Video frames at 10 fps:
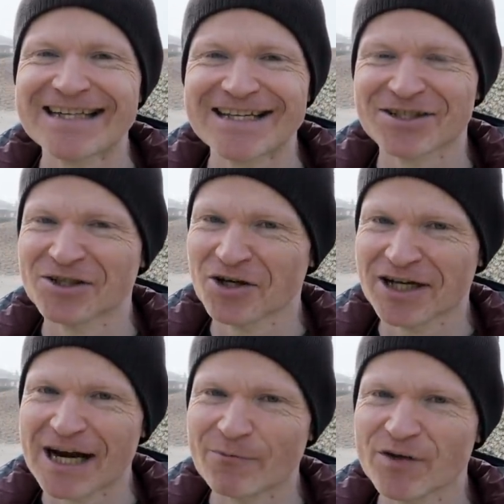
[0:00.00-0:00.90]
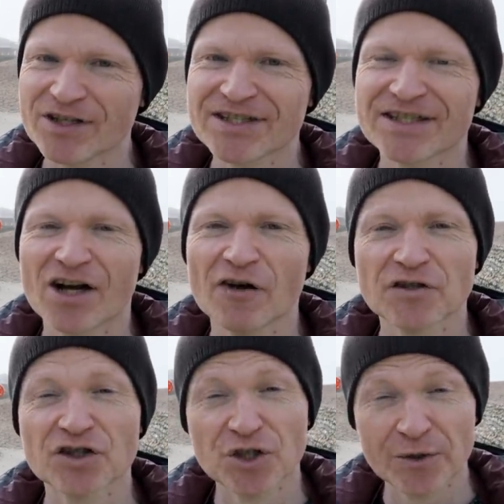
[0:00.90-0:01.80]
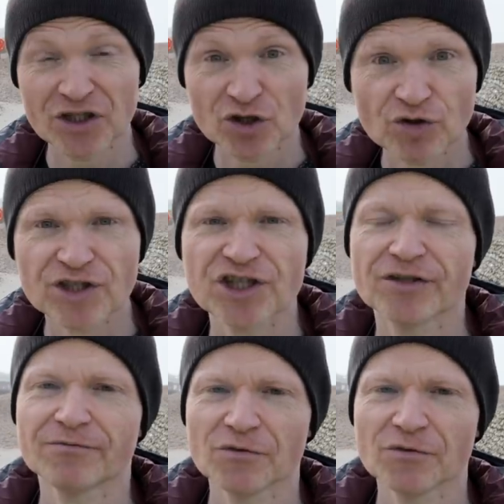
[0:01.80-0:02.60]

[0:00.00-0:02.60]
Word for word: test a lot of cameras, often to exhaustion,